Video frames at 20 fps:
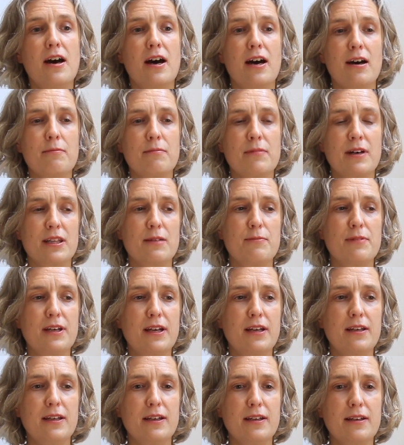At the
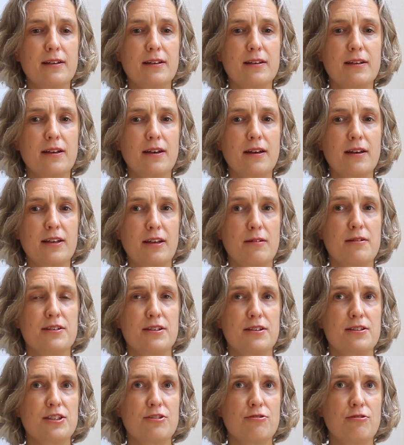beginning,
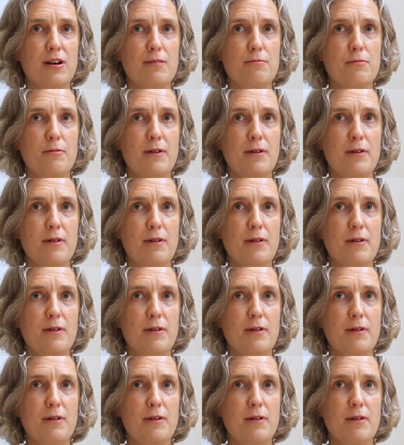as I described,